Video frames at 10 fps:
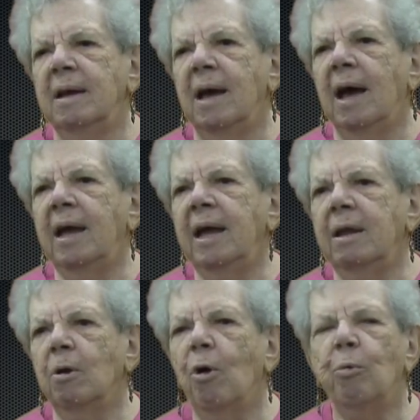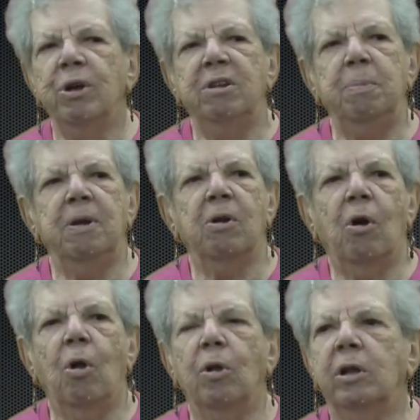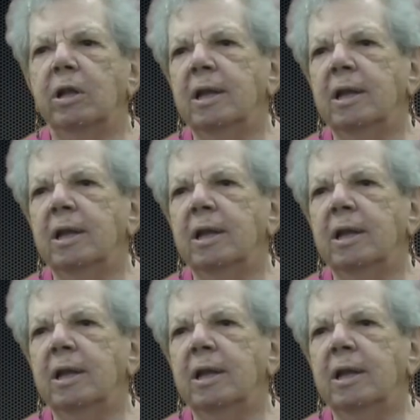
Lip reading: I had always been called